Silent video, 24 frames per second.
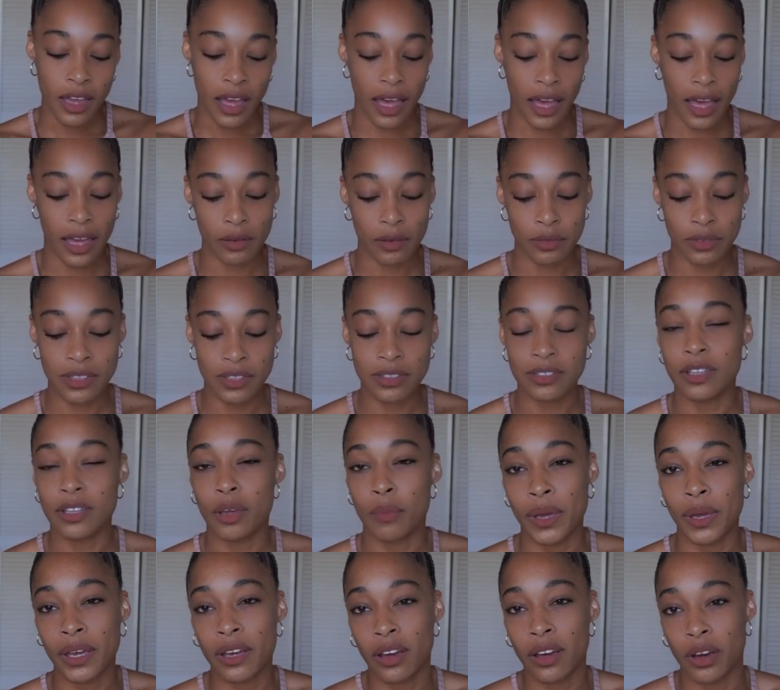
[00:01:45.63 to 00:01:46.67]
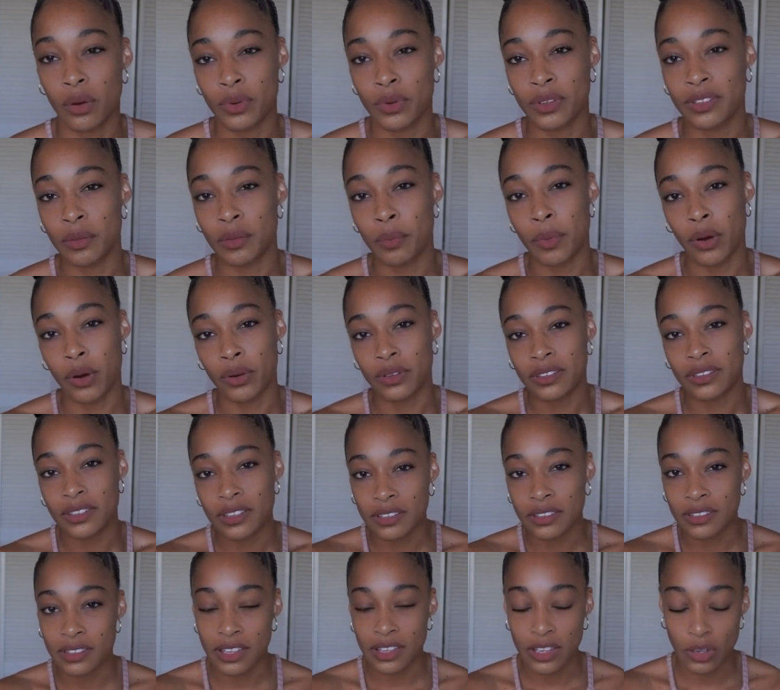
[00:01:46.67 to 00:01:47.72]
And this year my cut was about
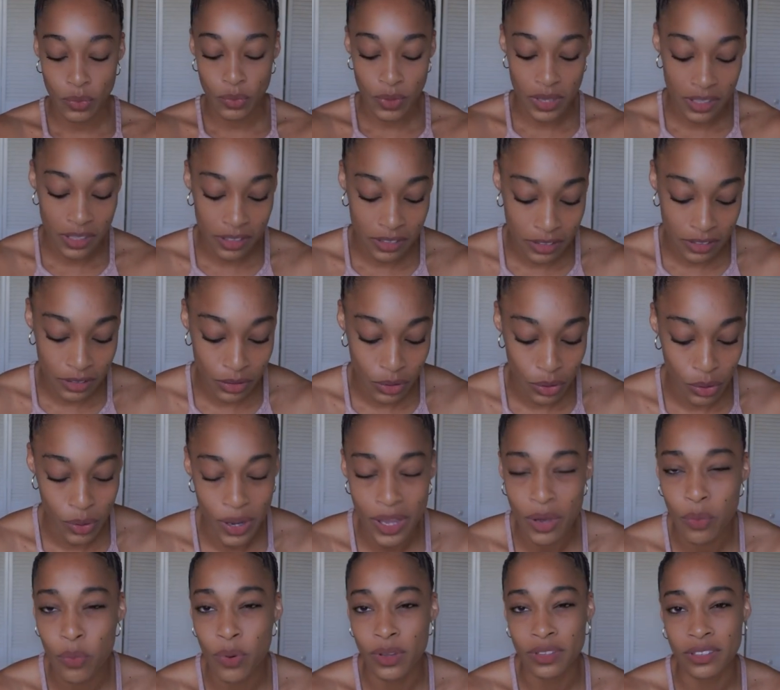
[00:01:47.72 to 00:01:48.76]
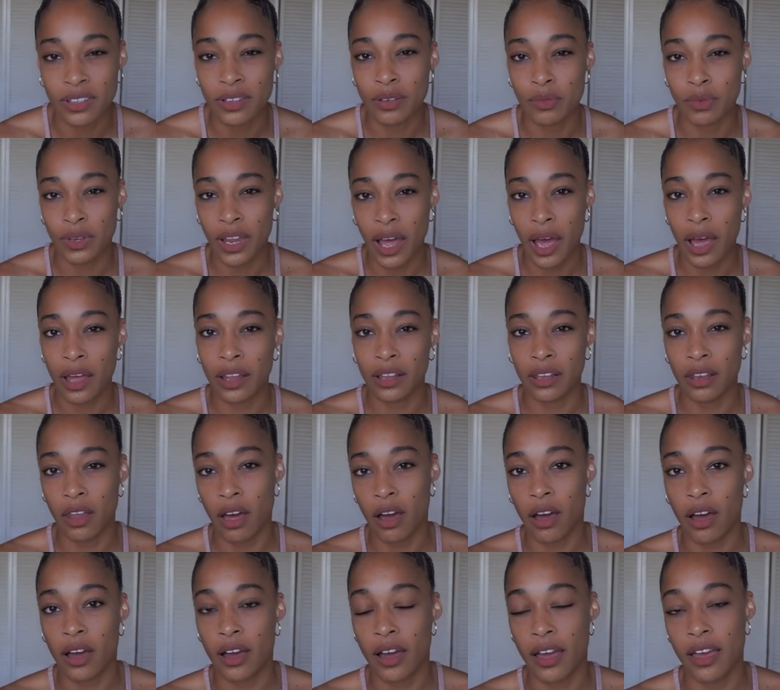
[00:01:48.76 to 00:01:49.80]
16 weeks, so it wasn't that
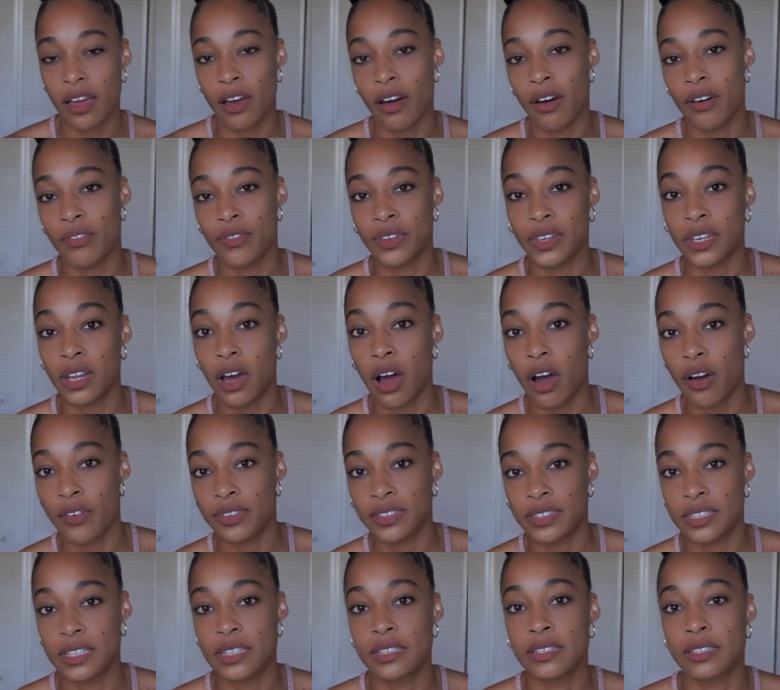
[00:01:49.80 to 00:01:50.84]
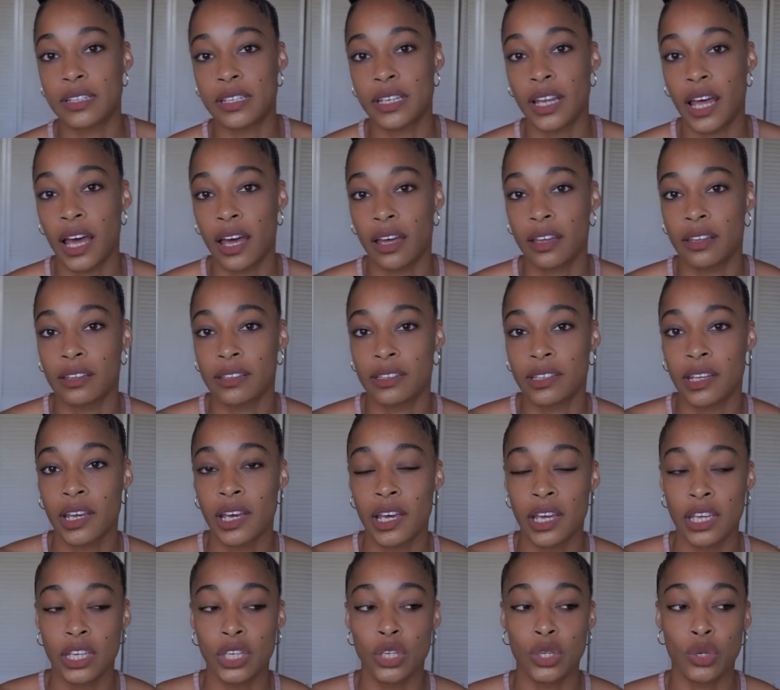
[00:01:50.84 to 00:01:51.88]
long of an off season as,
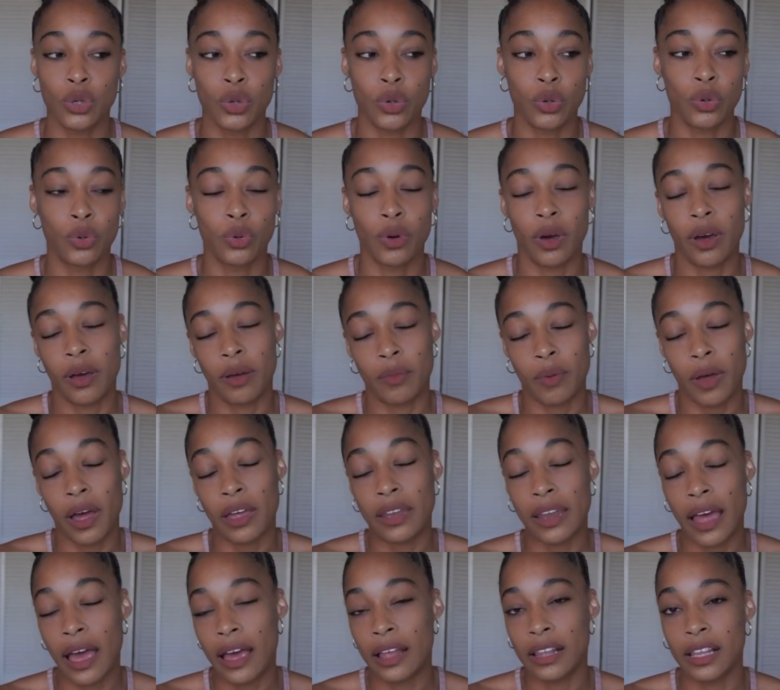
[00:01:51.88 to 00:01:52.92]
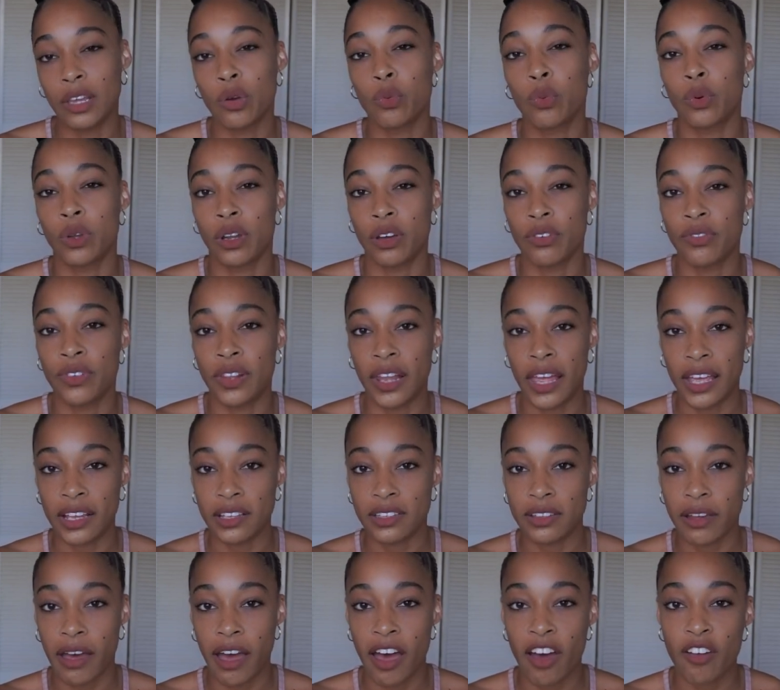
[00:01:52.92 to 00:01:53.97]
you know, an athlete would have liked
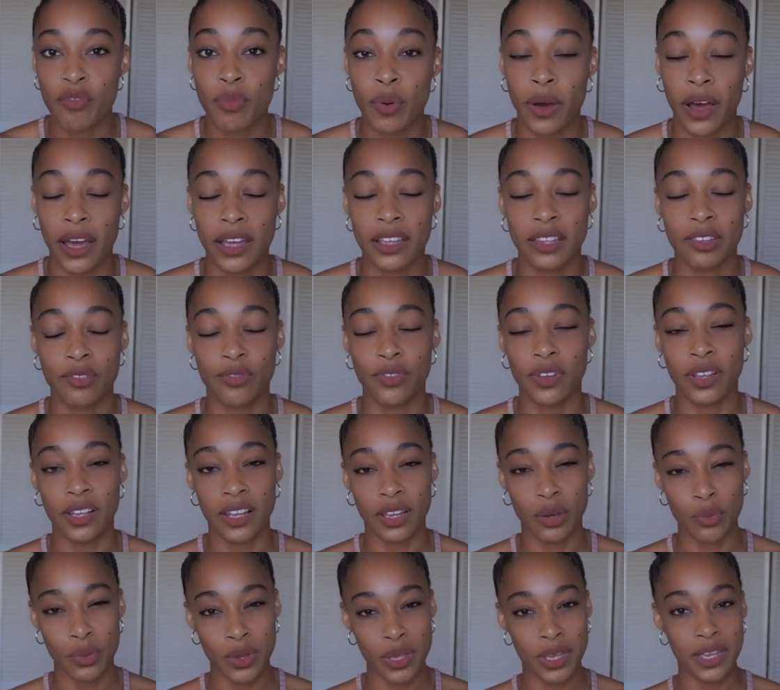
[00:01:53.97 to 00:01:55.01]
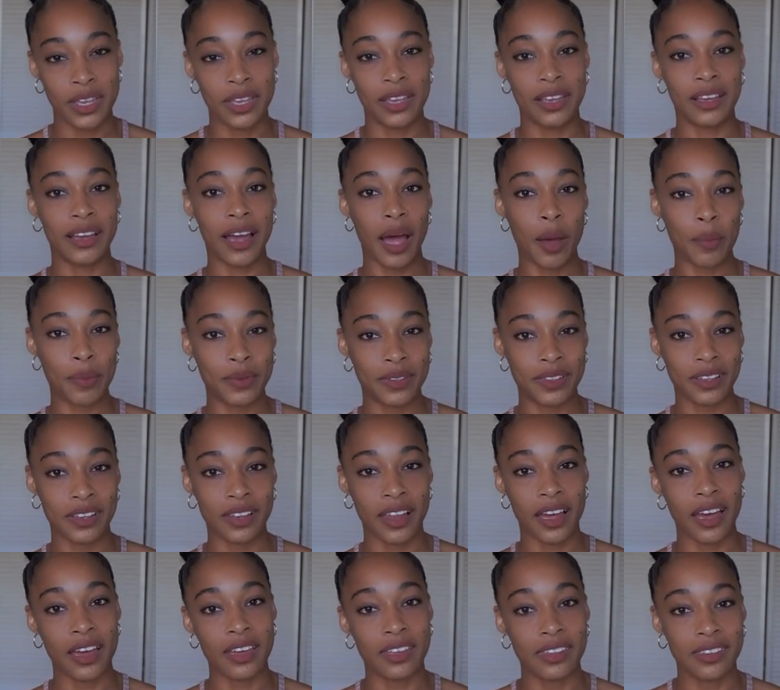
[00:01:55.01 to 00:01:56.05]
to have. But I feel like we
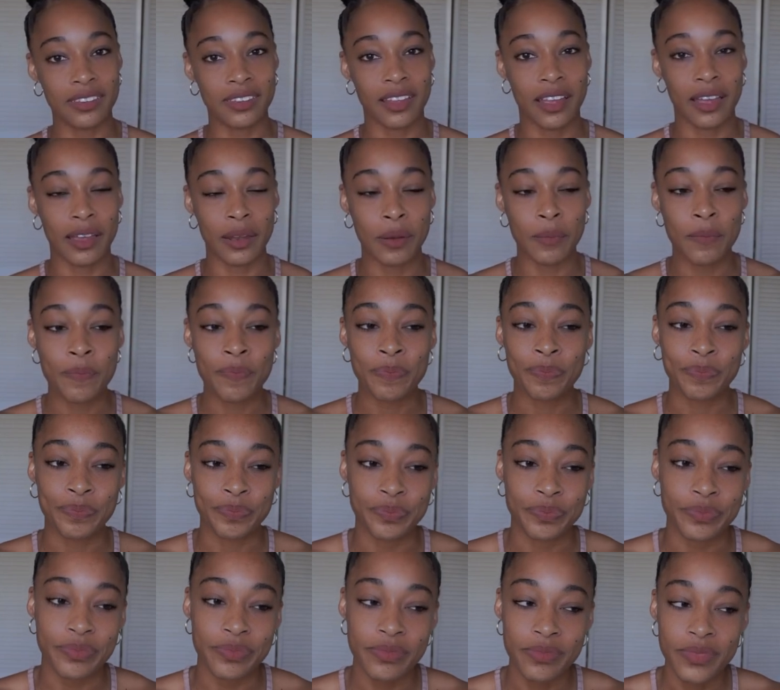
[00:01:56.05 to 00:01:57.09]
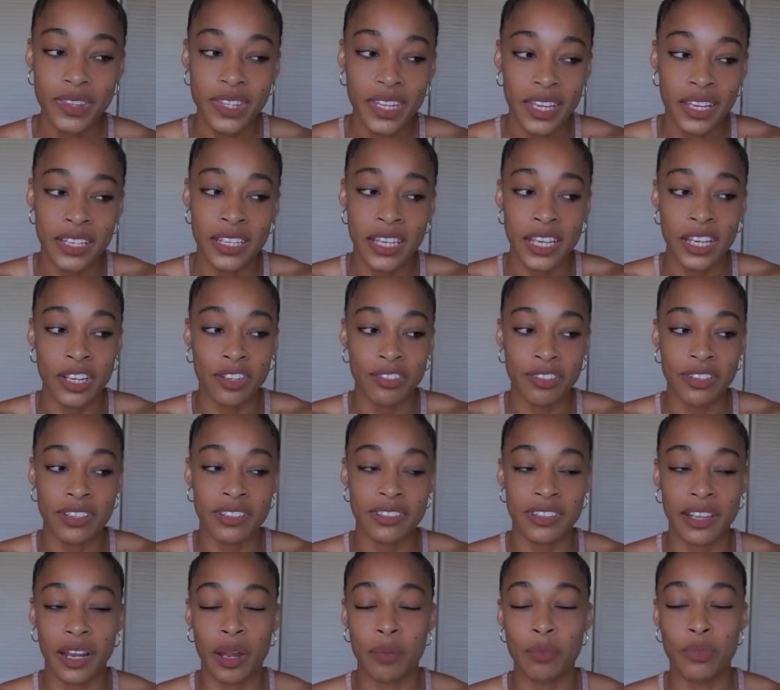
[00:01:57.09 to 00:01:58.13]
capitalized, and the areas
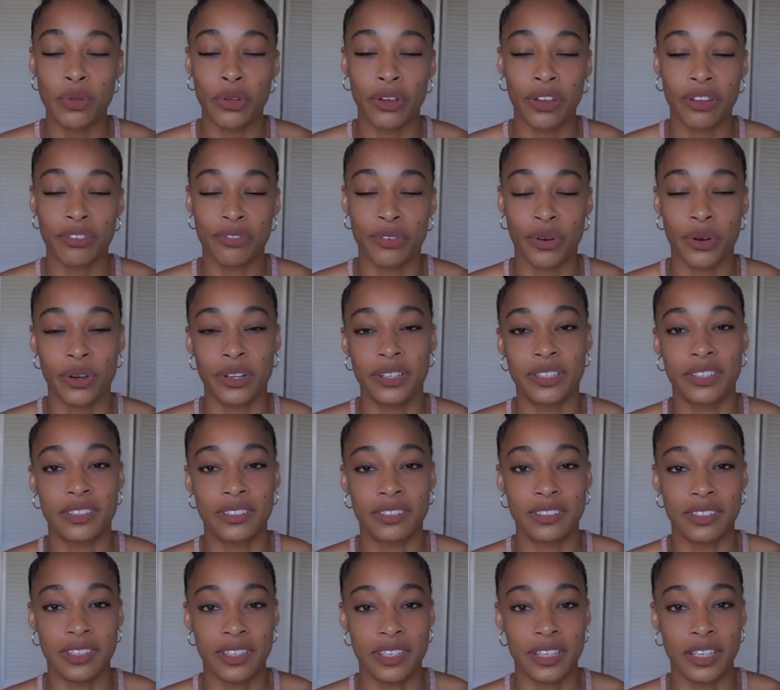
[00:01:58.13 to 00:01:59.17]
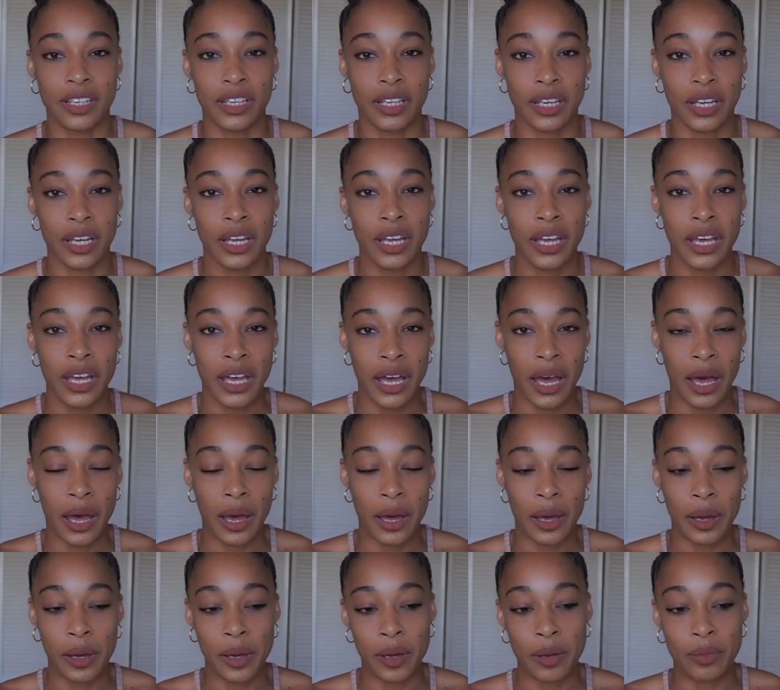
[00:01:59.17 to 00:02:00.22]
that I'm looking forward to seeing
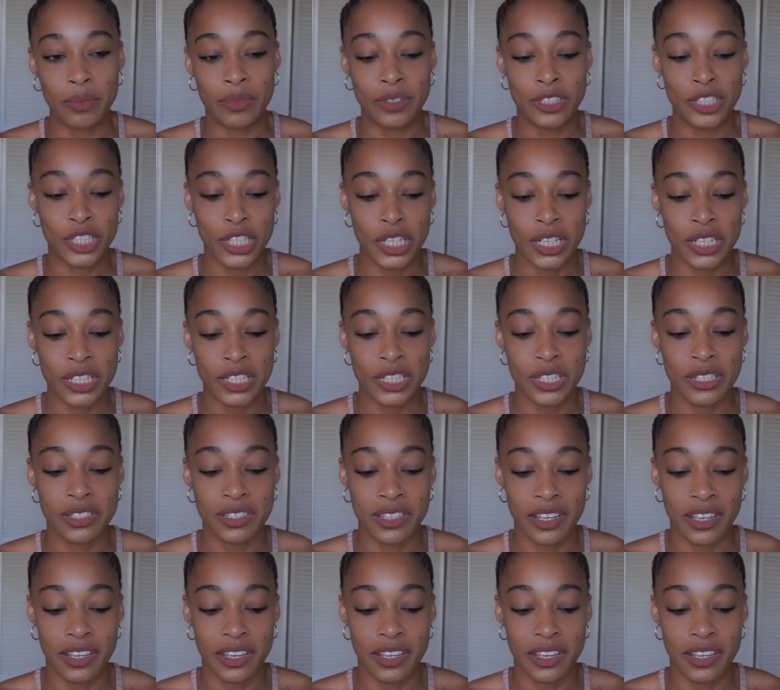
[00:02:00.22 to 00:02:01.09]
changes